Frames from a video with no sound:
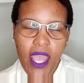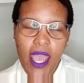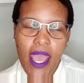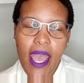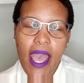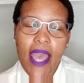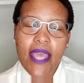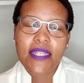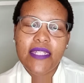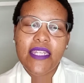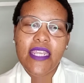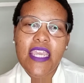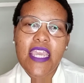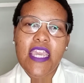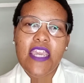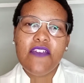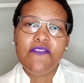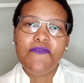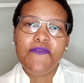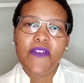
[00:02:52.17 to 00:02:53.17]
and
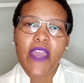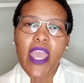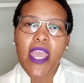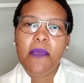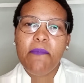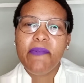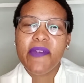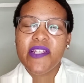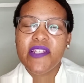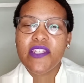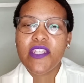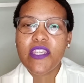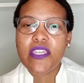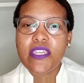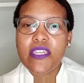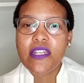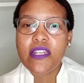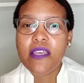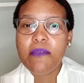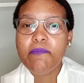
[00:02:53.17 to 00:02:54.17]
if a
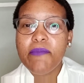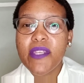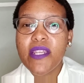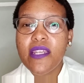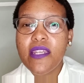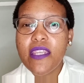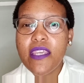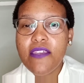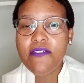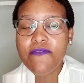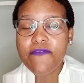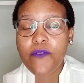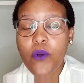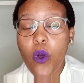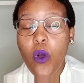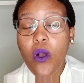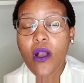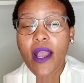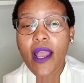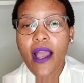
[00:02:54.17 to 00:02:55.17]
particular belief
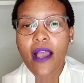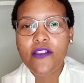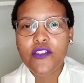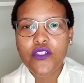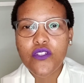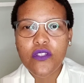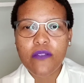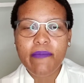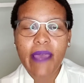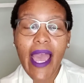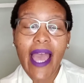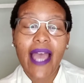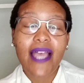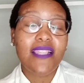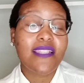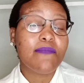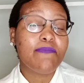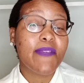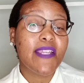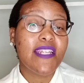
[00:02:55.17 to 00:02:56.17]
or custom
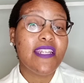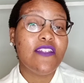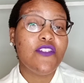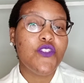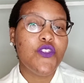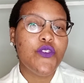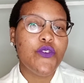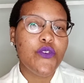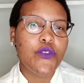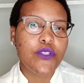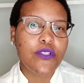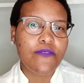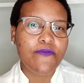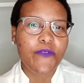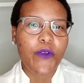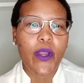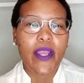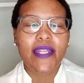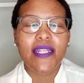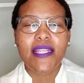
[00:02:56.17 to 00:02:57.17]
has been in use
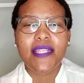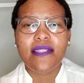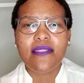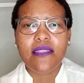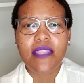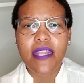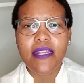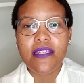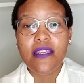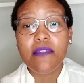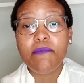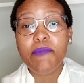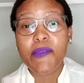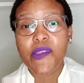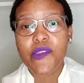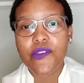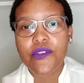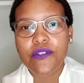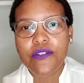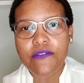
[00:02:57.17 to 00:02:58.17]
for an extended
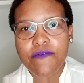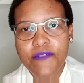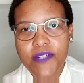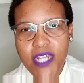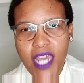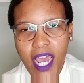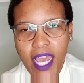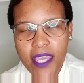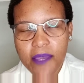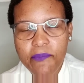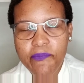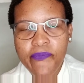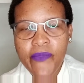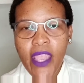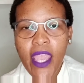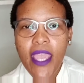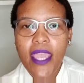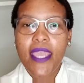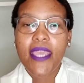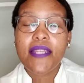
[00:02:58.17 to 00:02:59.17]
period of time,
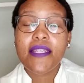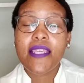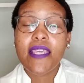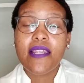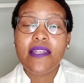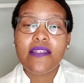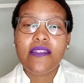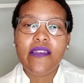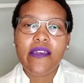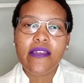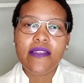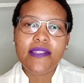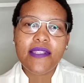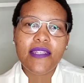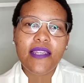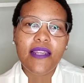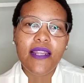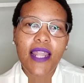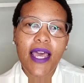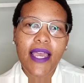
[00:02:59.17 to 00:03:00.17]
it can
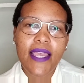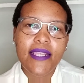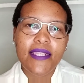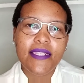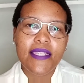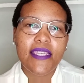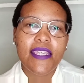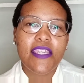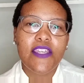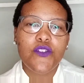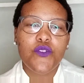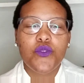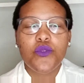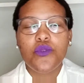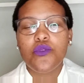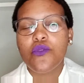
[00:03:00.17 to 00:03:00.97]
crystallize into